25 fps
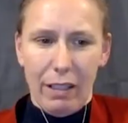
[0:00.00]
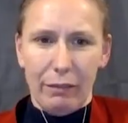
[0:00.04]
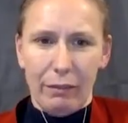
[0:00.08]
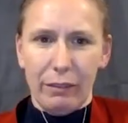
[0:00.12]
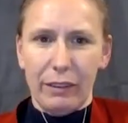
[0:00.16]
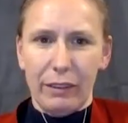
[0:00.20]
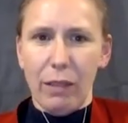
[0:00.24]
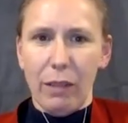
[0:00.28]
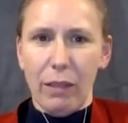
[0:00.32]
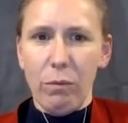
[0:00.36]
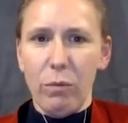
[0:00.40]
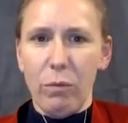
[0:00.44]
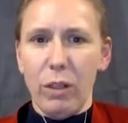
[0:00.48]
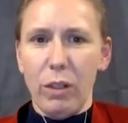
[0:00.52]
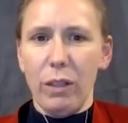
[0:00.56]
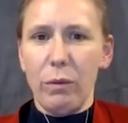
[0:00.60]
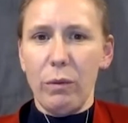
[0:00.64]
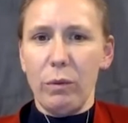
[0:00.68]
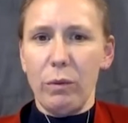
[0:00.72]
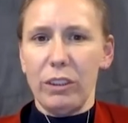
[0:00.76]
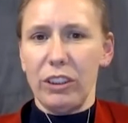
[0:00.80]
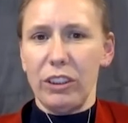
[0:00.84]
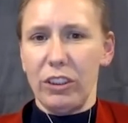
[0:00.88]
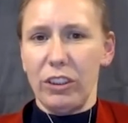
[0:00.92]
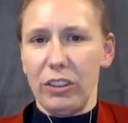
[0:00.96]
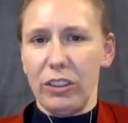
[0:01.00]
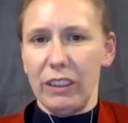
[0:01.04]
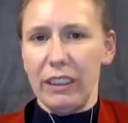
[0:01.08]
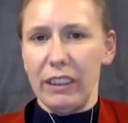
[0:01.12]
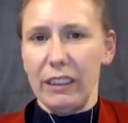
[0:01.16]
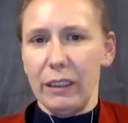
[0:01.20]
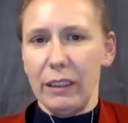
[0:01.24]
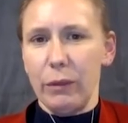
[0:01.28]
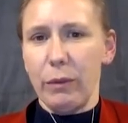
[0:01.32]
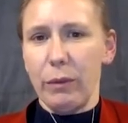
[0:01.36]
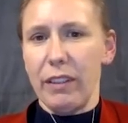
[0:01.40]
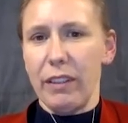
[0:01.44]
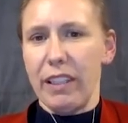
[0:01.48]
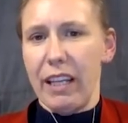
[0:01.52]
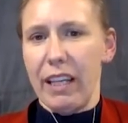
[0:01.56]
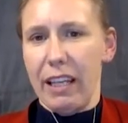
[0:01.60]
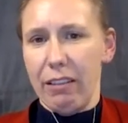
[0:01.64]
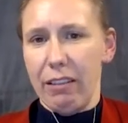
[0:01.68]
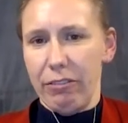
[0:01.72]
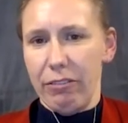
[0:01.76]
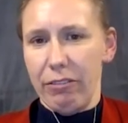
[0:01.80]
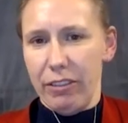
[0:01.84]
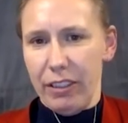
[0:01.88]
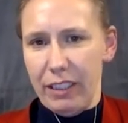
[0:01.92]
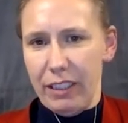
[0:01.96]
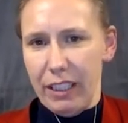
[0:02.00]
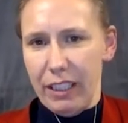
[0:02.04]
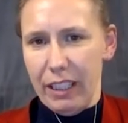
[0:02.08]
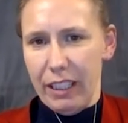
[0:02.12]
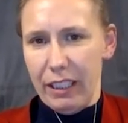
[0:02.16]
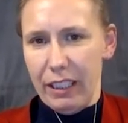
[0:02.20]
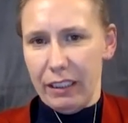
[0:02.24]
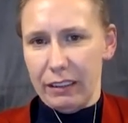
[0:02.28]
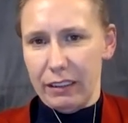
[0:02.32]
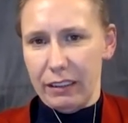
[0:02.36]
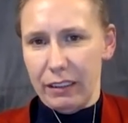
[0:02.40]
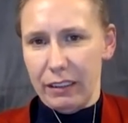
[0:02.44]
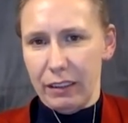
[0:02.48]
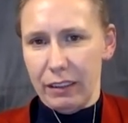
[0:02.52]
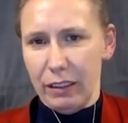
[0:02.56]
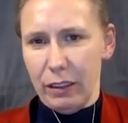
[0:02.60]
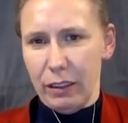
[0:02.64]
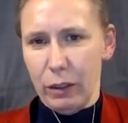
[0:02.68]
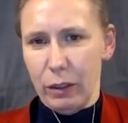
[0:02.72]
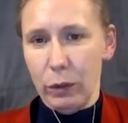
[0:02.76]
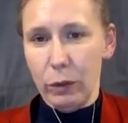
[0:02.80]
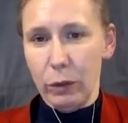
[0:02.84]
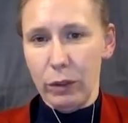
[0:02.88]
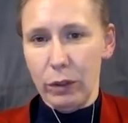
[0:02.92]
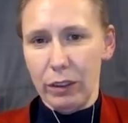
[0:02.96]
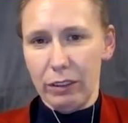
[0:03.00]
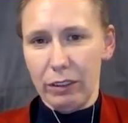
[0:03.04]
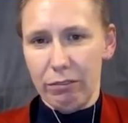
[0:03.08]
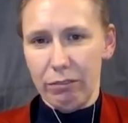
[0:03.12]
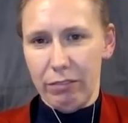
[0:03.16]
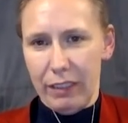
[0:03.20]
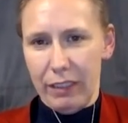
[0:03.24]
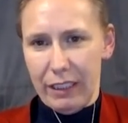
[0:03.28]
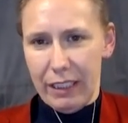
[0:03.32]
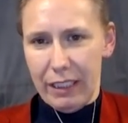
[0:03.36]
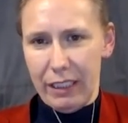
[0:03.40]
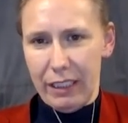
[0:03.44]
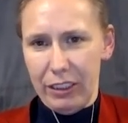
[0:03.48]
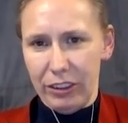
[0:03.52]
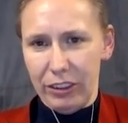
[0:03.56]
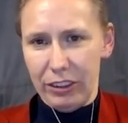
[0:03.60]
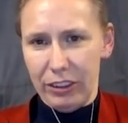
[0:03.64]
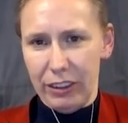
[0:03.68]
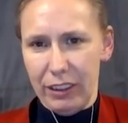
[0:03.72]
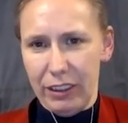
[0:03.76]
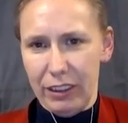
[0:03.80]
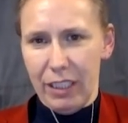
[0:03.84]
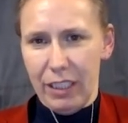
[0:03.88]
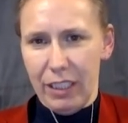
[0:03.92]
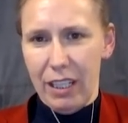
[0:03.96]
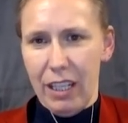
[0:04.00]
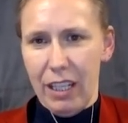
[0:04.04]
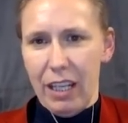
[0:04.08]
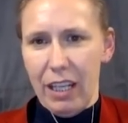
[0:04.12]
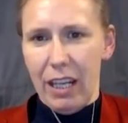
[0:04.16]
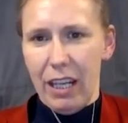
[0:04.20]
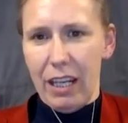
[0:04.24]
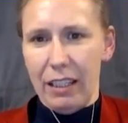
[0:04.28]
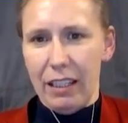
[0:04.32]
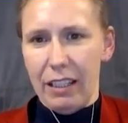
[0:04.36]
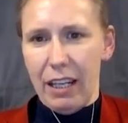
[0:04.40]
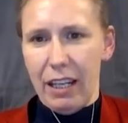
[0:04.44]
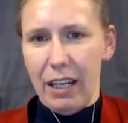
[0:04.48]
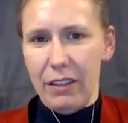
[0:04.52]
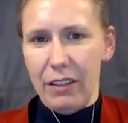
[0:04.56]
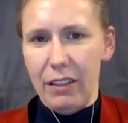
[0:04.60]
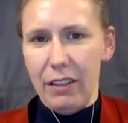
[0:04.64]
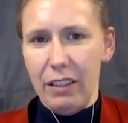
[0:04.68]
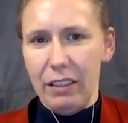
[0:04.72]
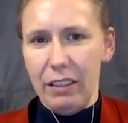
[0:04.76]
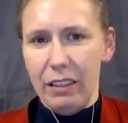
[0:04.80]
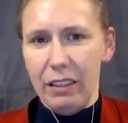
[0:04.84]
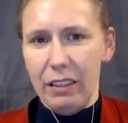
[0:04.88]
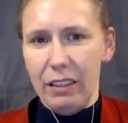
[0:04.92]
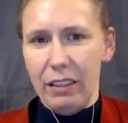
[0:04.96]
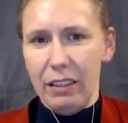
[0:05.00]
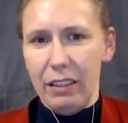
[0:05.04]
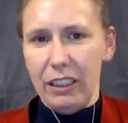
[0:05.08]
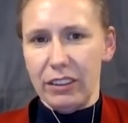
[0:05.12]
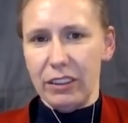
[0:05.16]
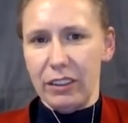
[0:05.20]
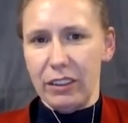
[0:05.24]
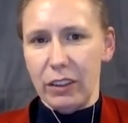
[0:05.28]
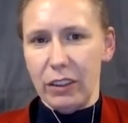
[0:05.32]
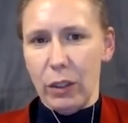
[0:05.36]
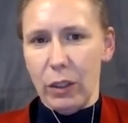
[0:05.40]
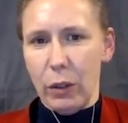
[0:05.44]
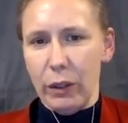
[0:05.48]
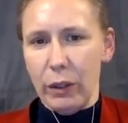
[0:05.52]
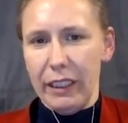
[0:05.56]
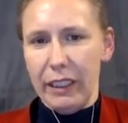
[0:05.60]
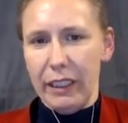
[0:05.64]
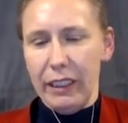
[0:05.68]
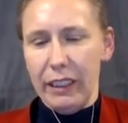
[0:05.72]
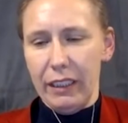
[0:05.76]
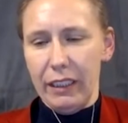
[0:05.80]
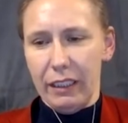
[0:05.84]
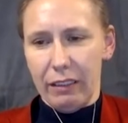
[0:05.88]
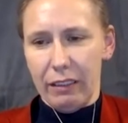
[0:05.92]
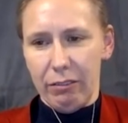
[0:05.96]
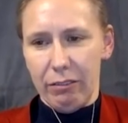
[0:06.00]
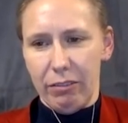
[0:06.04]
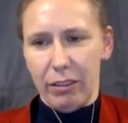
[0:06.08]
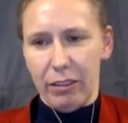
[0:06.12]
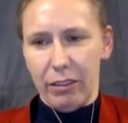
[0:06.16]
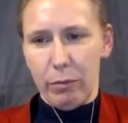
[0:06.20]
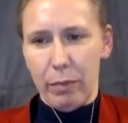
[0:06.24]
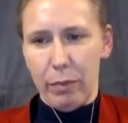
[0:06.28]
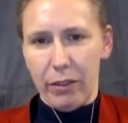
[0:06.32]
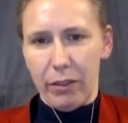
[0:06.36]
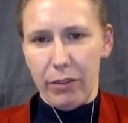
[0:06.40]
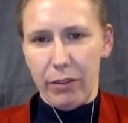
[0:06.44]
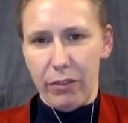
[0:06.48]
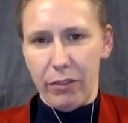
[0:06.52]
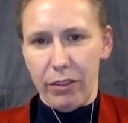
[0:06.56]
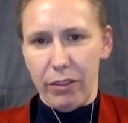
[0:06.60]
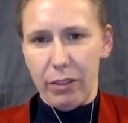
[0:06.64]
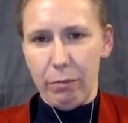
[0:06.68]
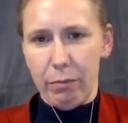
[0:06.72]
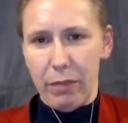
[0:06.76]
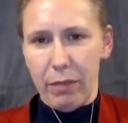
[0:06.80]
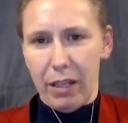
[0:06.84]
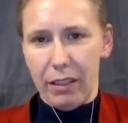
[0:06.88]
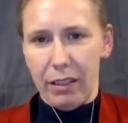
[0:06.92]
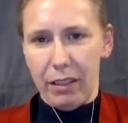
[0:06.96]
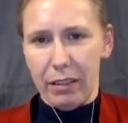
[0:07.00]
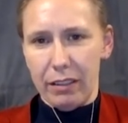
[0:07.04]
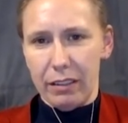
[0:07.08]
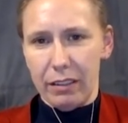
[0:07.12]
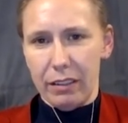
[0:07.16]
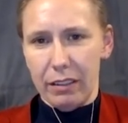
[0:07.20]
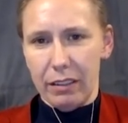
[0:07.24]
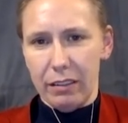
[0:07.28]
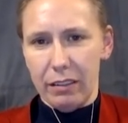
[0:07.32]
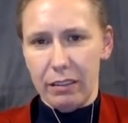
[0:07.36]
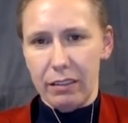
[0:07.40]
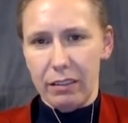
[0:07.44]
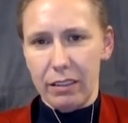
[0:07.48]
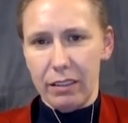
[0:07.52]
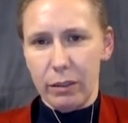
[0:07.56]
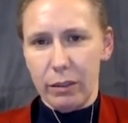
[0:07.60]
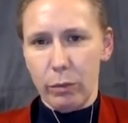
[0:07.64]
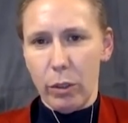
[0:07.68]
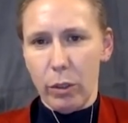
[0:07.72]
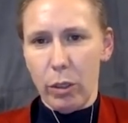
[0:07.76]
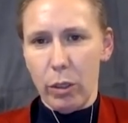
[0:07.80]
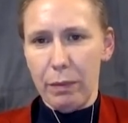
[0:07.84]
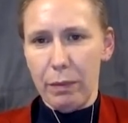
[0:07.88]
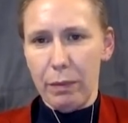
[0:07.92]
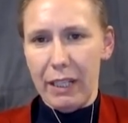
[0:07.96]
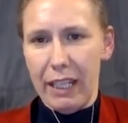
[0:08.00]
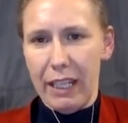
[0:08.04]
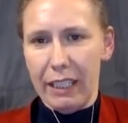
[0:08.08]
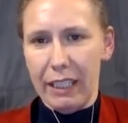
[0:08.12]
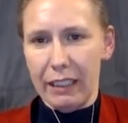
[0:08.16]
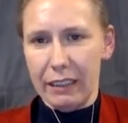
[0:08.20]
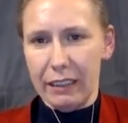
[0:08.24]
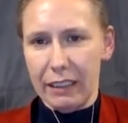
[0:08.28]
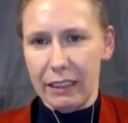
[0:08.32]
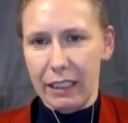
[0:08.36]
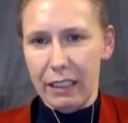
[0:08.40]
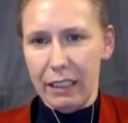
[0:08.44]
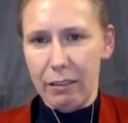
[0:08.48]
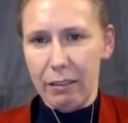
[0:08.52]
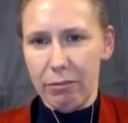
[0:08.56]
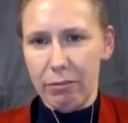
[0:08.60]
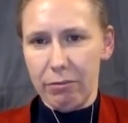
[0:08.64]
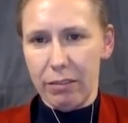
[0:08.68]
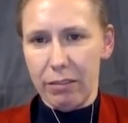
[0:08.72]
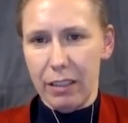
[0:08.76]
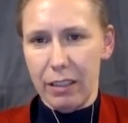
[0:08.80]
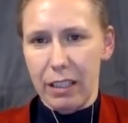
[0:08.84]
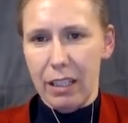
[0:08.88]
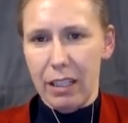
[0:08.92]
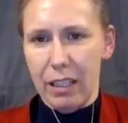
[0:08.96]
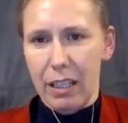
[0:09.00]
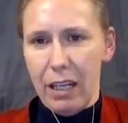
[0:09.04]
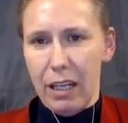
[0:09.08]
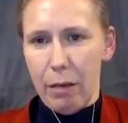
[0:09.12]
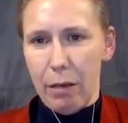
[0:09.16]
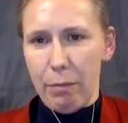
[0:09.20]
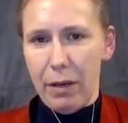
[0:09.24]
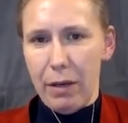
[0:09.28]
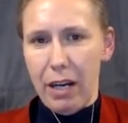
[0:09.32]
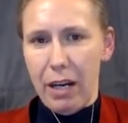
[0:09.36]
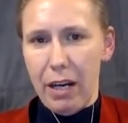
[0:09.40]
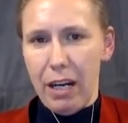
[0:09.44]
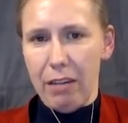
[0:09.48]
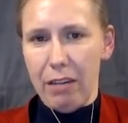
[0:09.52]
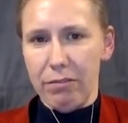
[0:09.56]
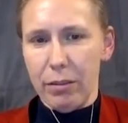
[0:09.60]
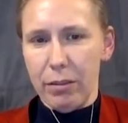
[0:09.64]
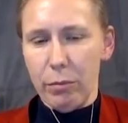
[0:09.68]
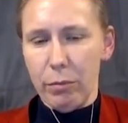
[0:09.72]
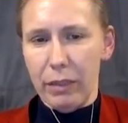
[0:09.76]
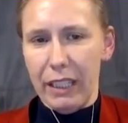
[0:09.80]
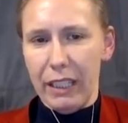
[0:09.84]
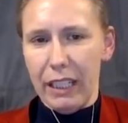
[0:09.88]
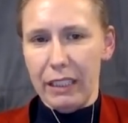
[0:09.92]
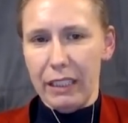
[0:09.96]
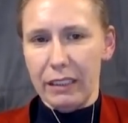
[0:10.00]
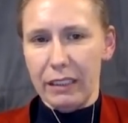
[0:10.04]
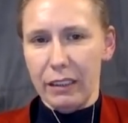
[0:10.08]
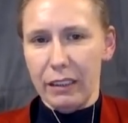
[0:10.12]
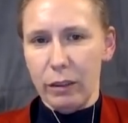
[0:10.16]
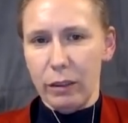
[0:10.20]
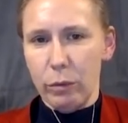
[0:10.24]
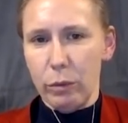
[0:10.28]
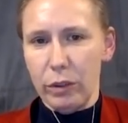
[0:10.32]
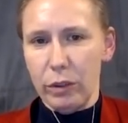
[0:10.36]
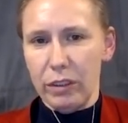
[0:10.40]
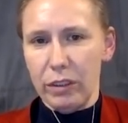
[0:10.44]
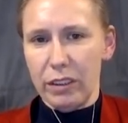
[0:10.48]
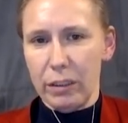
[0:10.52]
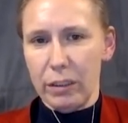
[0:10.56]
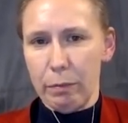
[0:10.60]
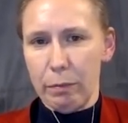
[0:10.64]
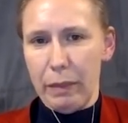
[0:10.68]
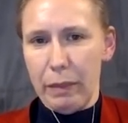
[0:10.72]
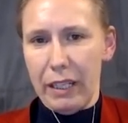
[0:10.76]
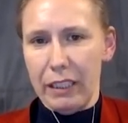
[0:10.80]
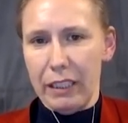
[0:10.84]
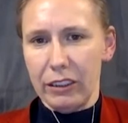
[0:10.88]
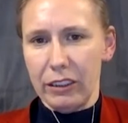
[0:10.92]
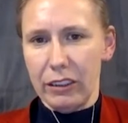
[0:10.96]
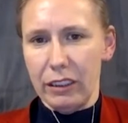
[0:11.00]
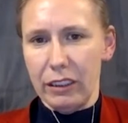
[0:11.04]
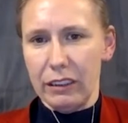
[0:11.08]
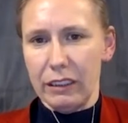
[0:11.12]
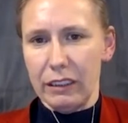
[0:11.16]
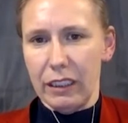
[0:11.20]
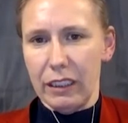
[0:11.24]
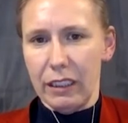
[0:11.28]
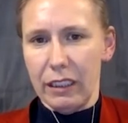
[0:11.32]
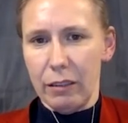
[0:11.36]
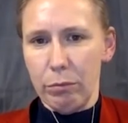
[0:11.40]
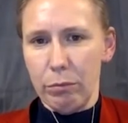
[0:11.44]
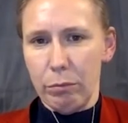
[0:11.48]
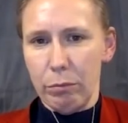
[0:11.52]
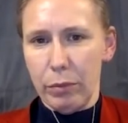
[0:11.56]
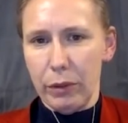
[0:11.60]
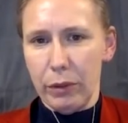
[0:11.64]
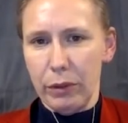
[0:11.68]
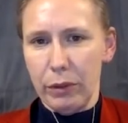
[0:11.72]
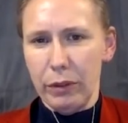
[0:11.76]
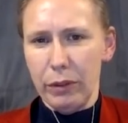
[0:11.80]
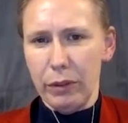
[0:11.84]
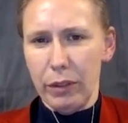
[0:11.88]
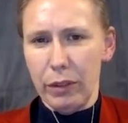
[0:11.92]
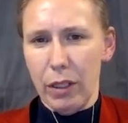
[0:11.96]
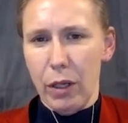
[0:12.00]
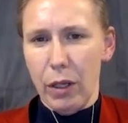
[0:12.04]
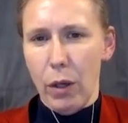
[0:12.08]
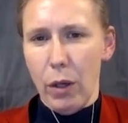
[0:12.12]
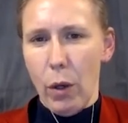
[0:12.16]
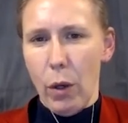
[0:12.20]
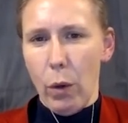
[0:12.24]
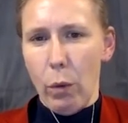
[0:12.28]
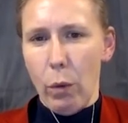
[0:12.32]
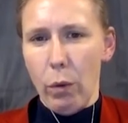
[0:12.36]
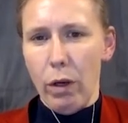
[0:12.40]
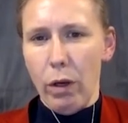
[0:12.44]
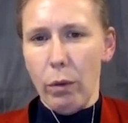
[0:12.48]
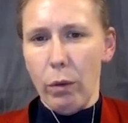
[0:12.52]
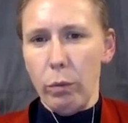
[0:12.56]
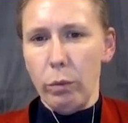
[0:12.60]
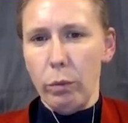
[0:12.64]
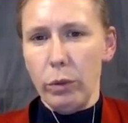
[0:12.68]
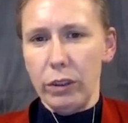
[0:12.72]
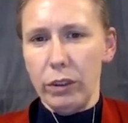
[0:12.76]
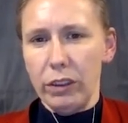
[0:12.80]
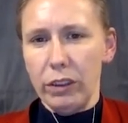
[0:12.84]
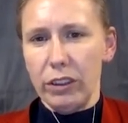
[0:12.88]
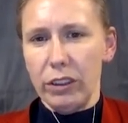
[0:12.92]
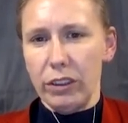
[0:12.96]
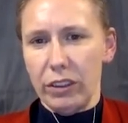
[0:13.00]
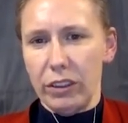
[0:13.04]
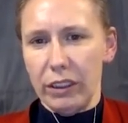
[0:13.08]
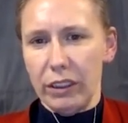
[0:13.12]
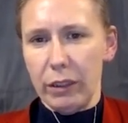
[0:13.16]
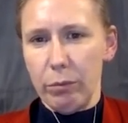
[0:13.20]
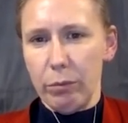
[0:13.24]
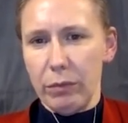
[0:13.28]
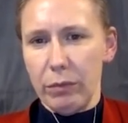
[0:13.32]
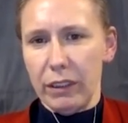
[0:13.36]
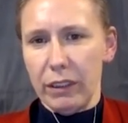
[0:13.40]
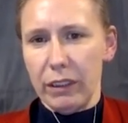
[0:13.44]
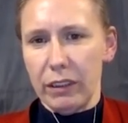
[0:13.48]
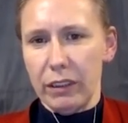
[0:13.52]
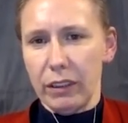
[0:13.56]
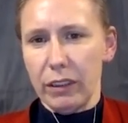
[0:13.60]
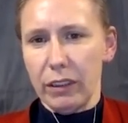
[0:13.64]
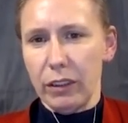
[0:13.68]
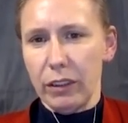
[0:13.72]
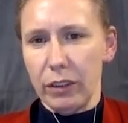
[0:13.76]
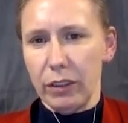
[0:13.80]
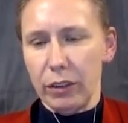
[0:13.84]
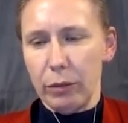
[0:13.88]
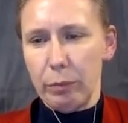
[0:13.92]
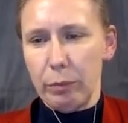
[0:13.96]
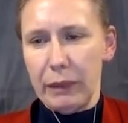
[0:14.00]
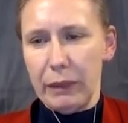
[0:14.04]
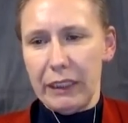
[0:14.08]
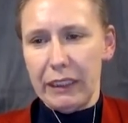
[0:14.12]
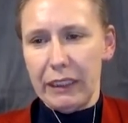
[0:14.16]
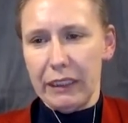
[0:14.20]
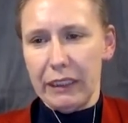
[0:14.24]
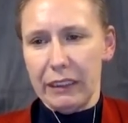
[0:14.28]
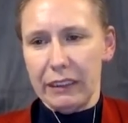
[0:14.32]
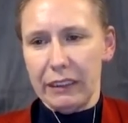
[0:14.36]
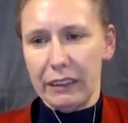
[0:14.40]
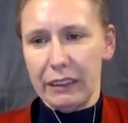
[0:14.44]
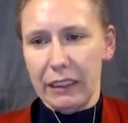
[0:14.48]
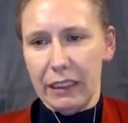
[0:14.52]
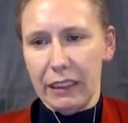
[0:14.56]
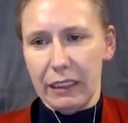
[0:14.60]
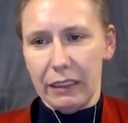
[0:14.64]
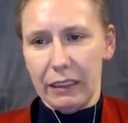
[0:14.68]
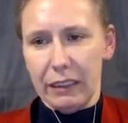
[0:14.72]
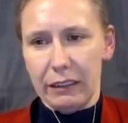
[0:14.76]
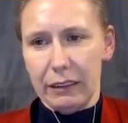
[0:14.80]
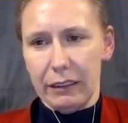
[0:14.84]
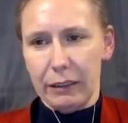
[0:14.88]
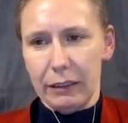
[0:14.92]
Someone was treated with Effudex, course finished, and now the lesion is not healing for about 3 months. Swab negative. Apart from getting wound specialist input, what wound treatment could be considered?